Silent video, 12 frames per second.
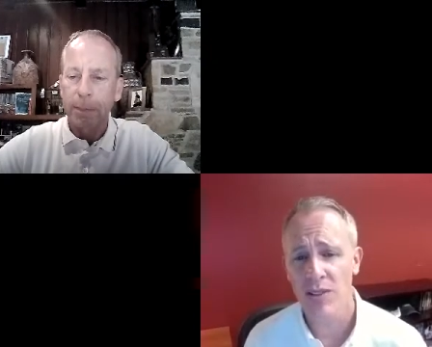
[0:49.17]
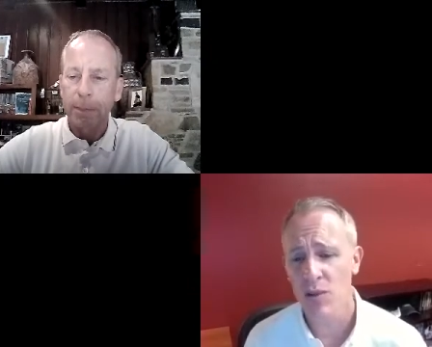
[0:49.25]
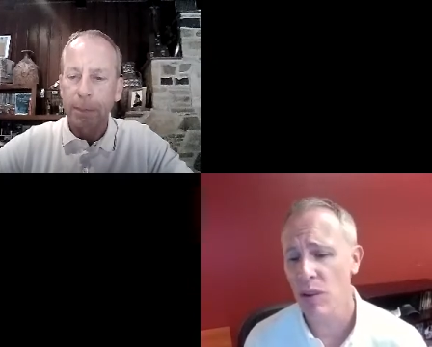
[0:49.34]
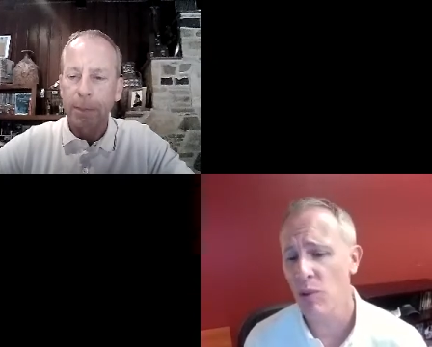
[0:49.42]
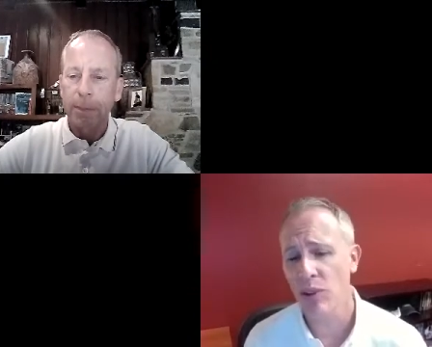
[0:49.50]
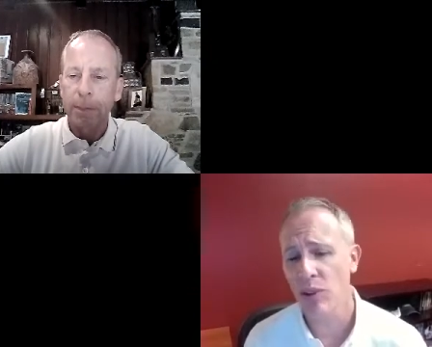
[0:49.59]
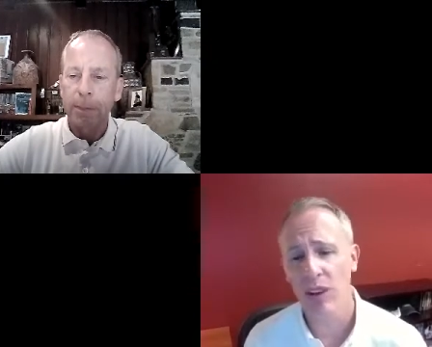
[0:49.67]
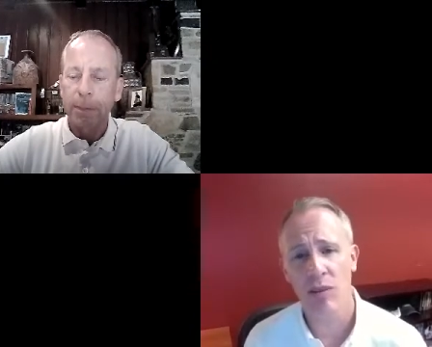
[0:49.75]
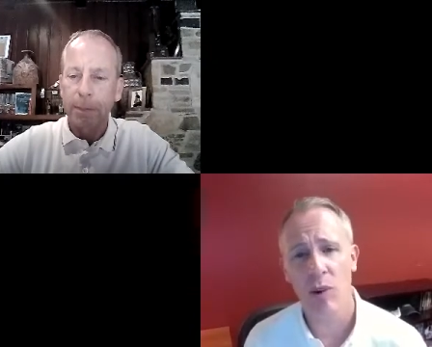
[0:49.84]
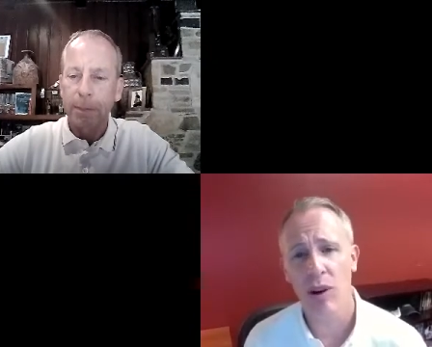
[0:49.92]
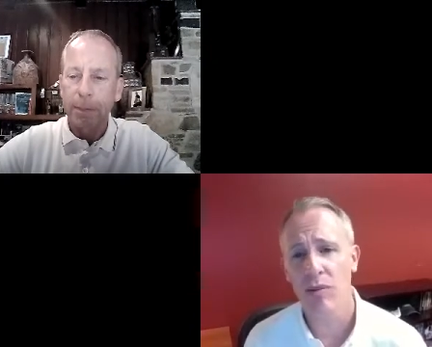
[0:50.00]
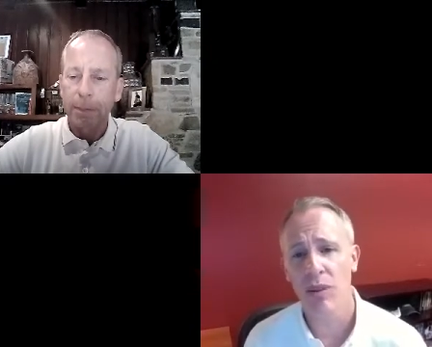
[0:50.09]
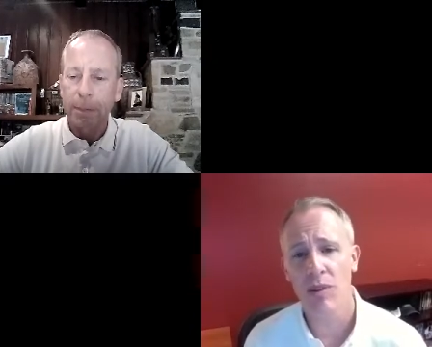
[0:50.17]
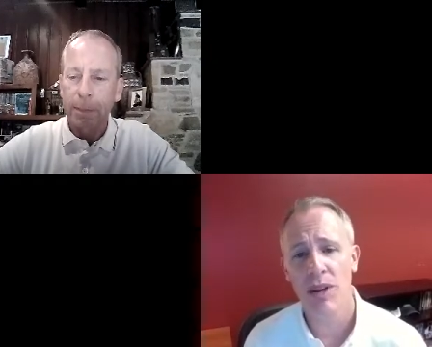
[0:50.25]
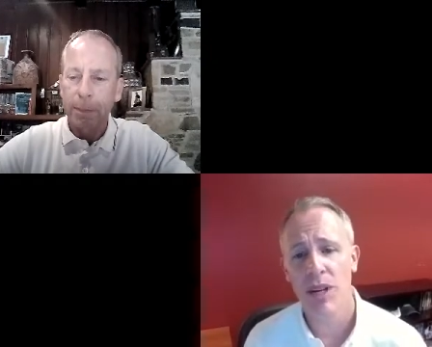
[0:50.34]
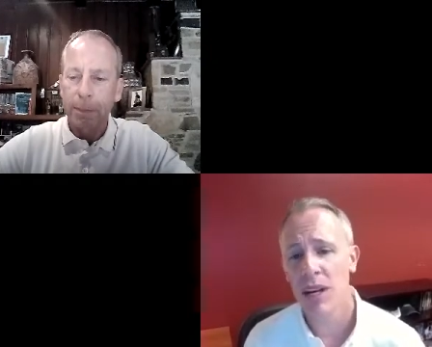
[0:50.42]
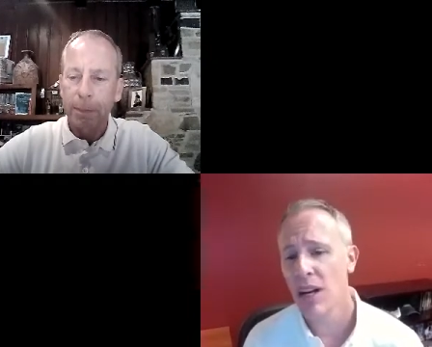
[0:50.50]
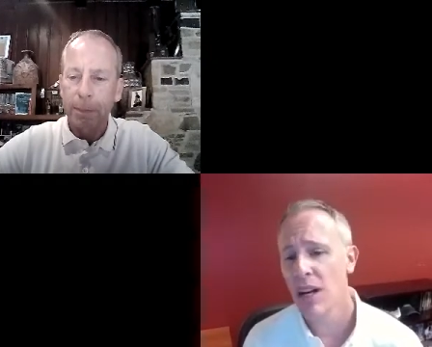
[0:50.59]
Speaker 1: So I've worked everywhere from
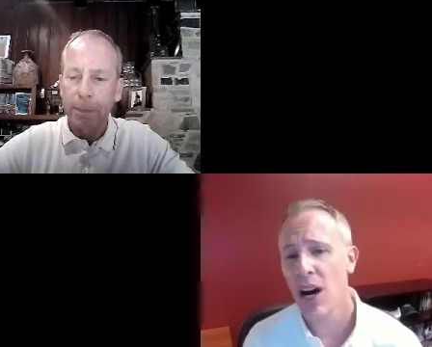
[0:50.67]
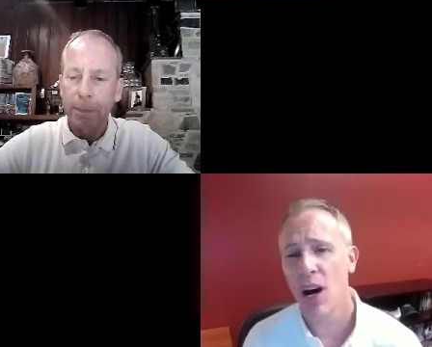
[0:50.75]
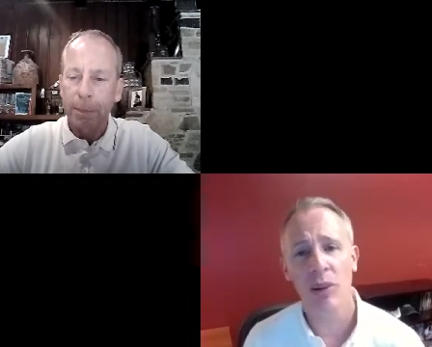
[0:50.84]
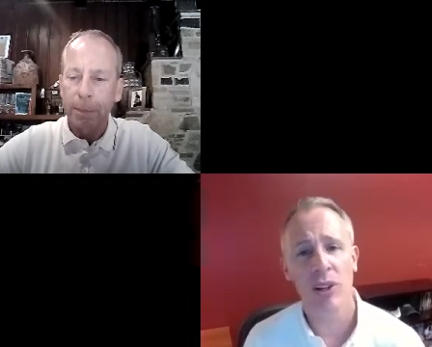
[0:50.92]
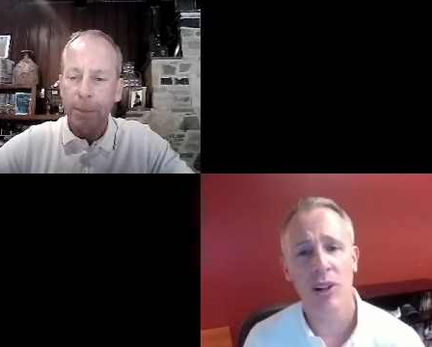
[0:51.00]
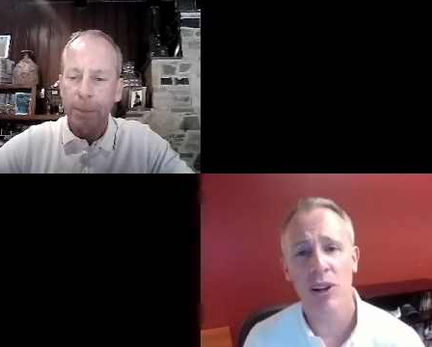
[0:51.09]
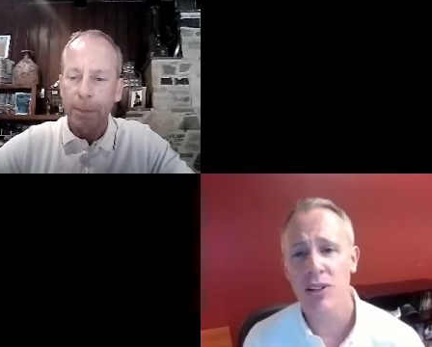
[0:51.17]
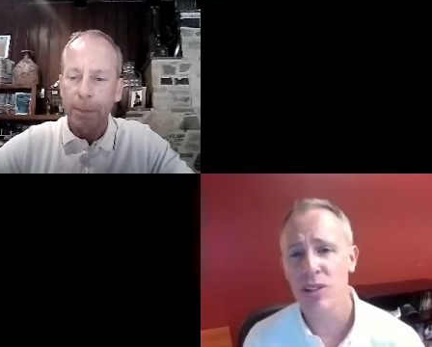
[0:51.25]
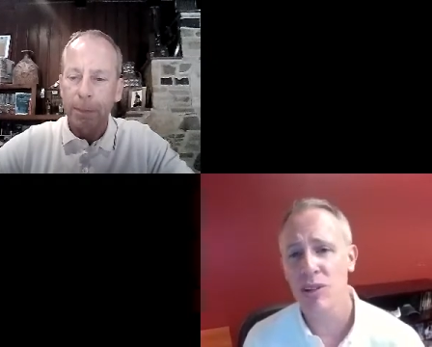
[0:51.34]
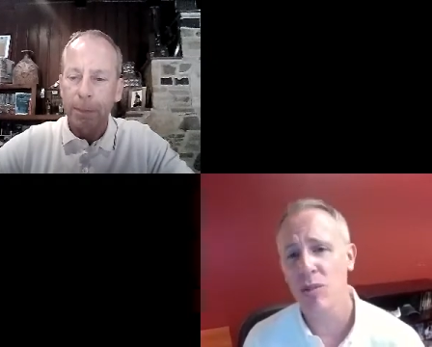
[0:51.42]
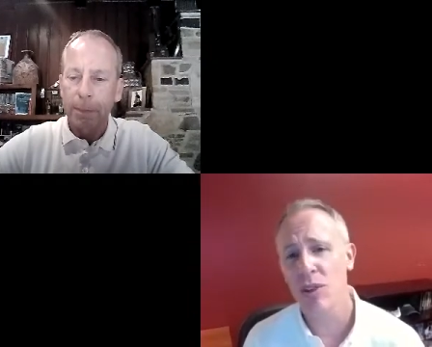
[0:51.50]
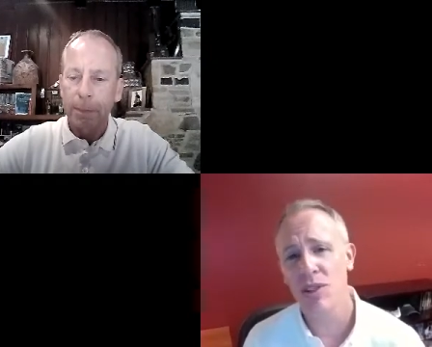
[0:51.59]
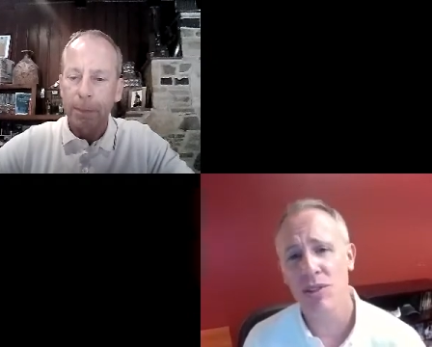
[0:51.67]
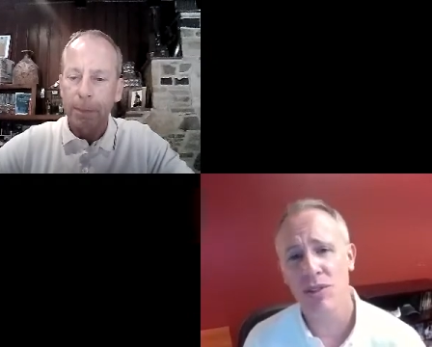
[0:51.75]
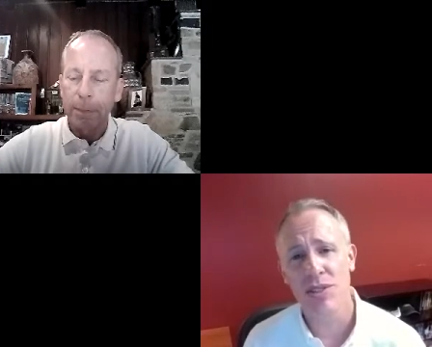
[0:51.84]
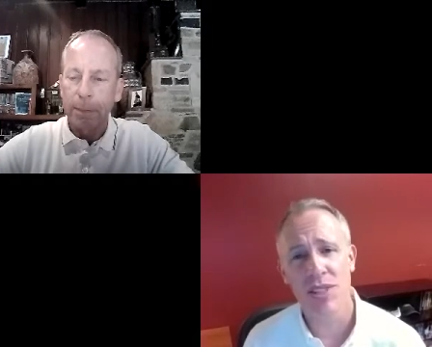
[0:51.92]
helping launch the original